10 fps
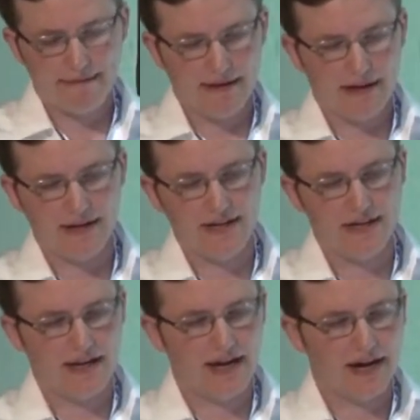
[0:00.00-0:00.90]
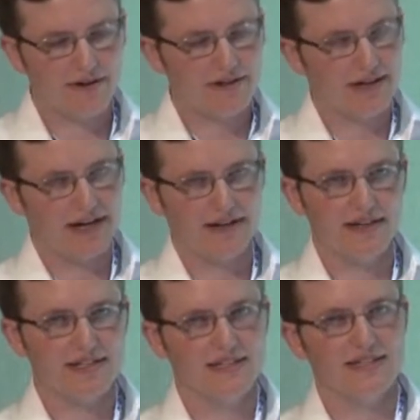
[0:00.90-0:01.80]
in outer
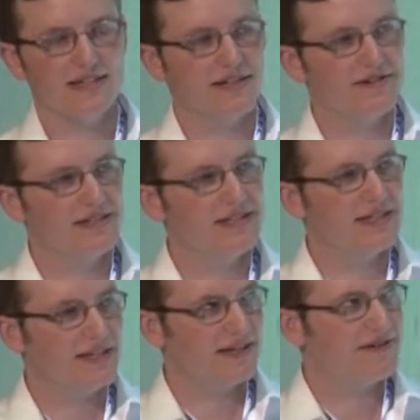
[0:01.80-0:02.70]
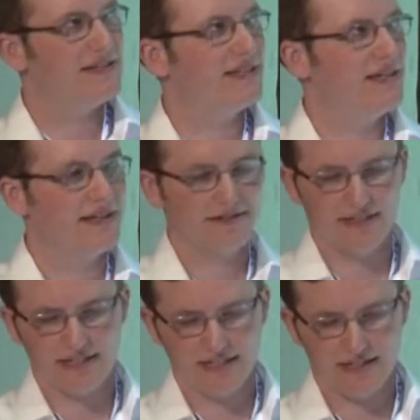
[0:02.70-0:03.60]
areas has increased and increased and
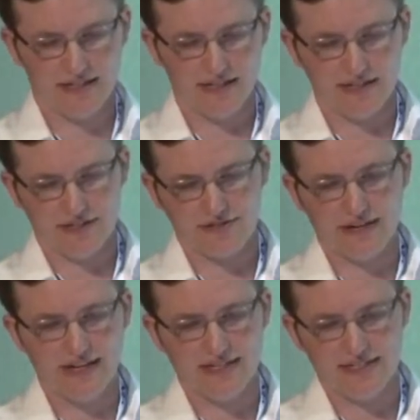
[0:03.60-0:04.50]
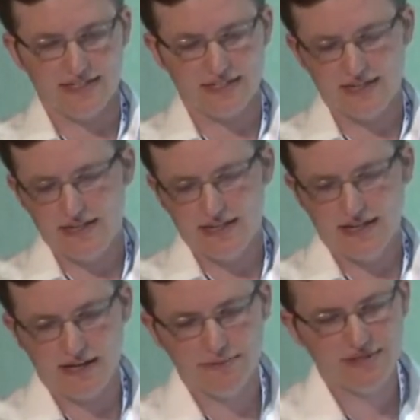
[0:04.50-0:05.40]
increased, and the trend is
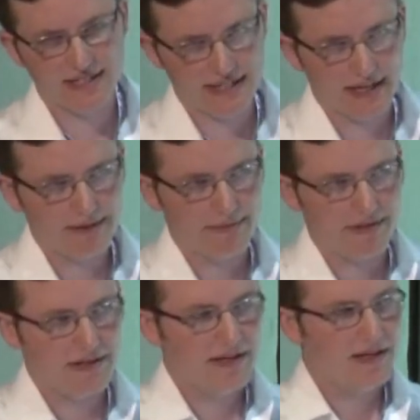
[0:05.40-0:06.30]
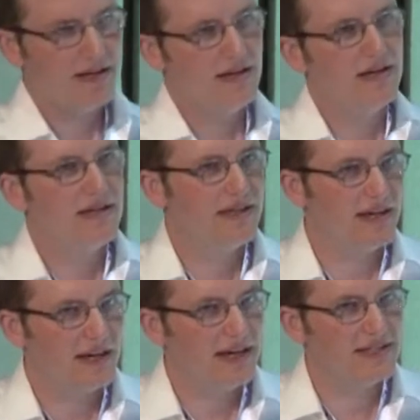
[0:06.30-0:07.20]
unmistakable
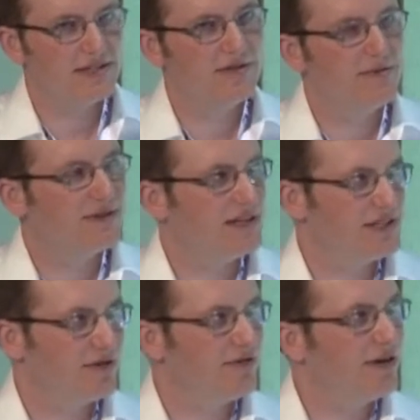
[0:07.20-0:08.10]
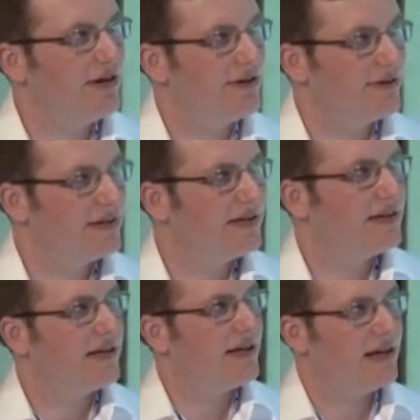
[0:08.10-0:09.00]
that as Uber has grown,
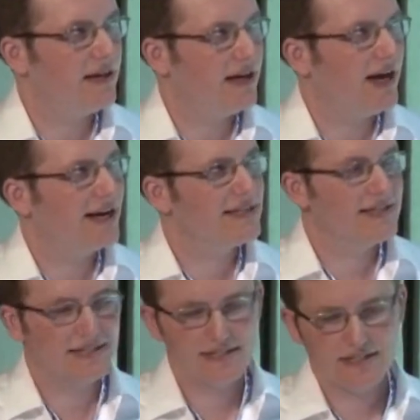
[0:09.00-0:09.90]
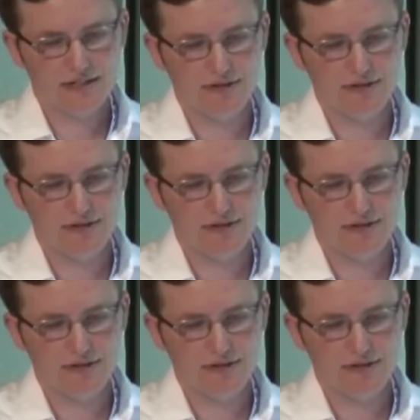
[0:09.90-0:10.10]
access